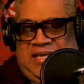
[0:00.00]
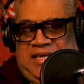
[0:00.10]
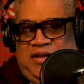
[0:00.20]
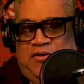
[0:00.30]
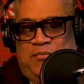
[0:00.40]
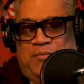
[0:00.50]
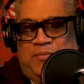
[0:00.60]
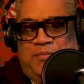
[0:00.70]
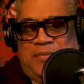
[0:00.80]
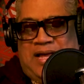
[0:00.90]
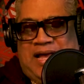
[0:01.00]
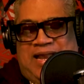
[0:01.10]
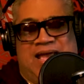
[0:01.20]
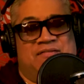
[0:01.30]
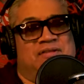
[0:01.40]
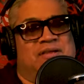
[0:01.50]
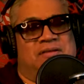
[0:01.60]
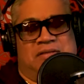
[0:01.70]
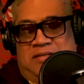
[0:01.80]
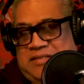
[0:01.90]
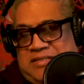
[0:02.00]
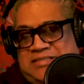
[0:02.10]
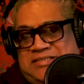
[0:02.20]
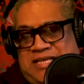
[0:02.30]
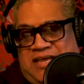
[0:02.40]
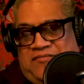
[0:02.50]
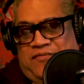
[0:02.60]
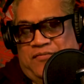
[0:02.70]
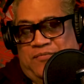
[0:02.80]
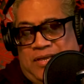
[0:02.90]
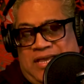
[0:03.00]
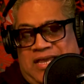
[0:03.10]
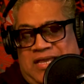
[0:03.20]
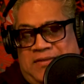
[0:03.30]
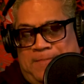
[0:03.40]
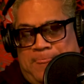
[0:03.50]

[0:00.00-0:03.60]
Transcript: you know, I'd have to say for me,